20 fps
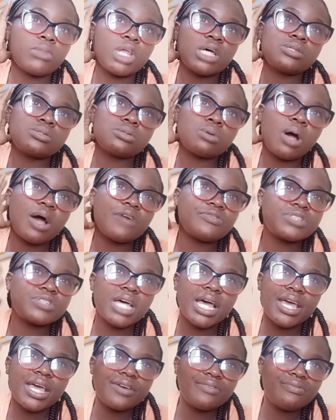So
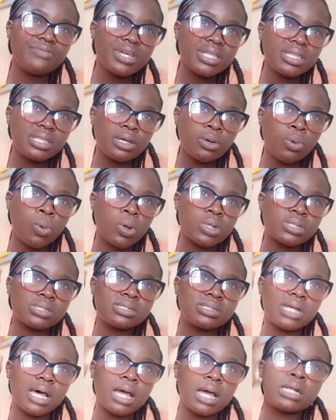after everything was
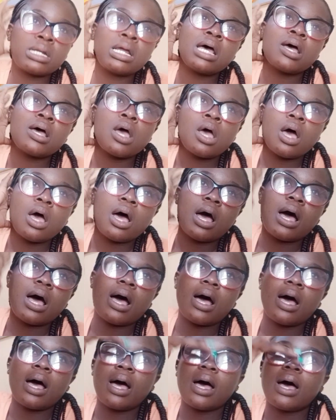done,
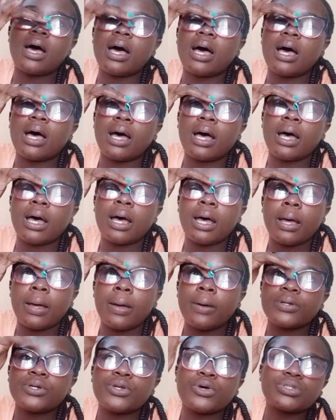
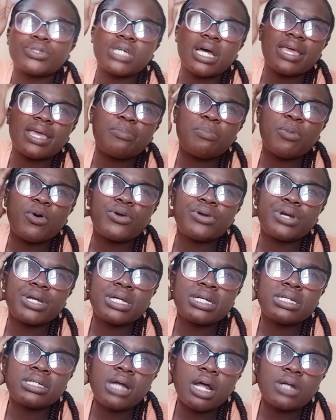Dr.
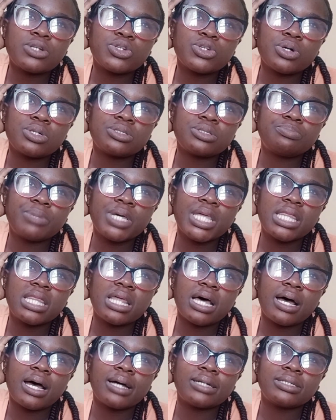Kipkorir told me
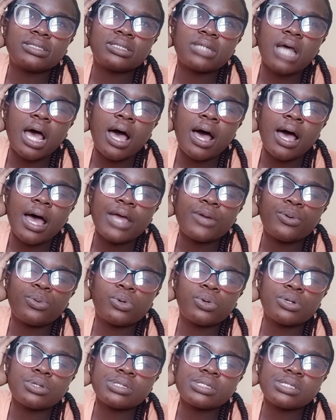that I
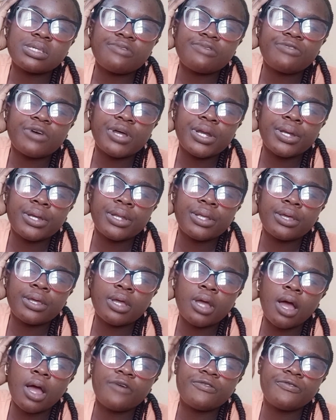was
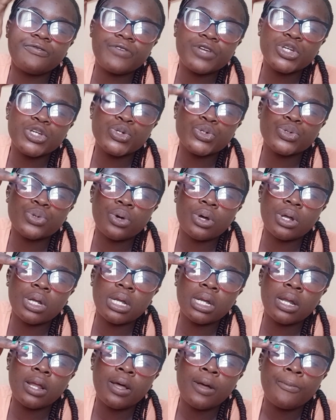suffering
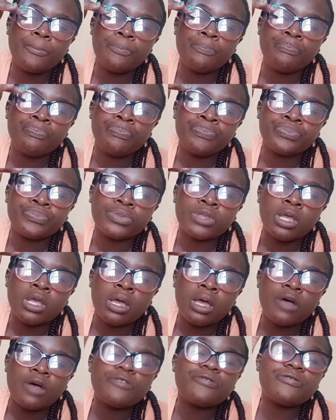visual
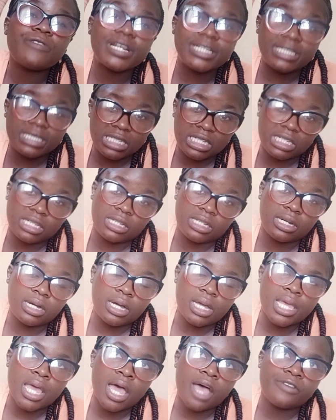
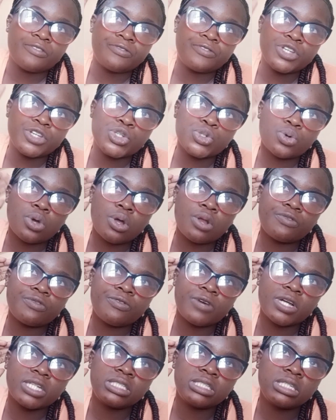fatigue. Yeah, visual
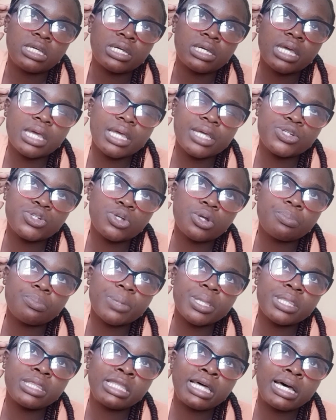fatigue. He told
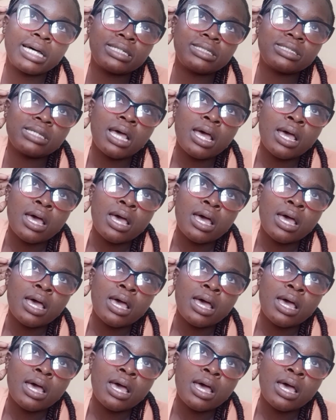me that